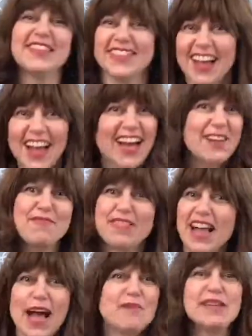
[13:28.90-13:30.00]
I'm,
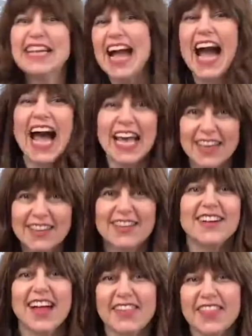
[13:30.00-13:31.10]
I'm the guy.
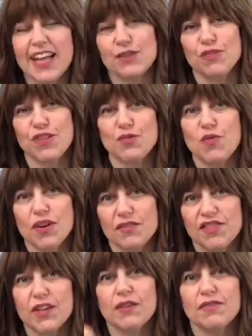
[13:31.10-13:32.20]
And that's what you want for
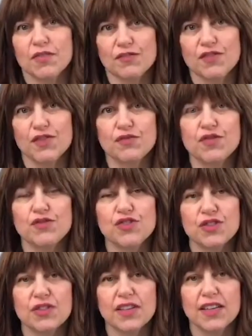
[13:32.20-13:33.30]
him, for your
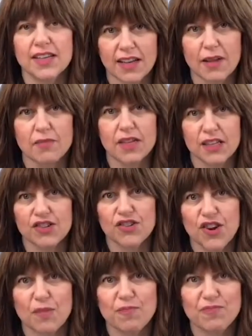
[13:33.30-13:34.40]
future income in your
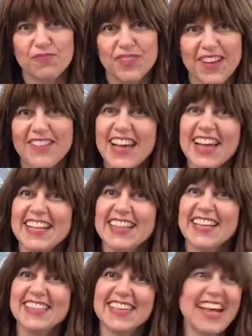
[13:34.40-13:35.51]
home. Okay,
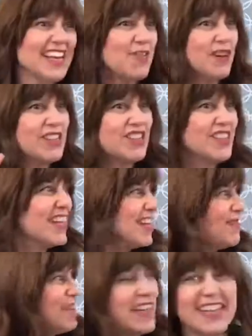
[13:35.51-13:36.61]
that's it. Any questions?
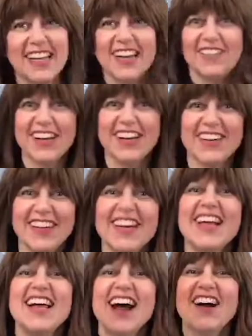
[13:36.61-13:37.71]
Anybody? Yeah, anybody? Good?
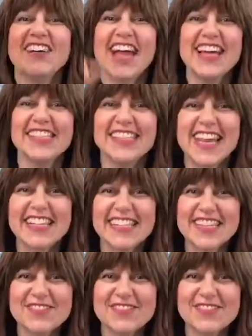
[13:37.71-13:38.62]
good? Okay, stay tuned.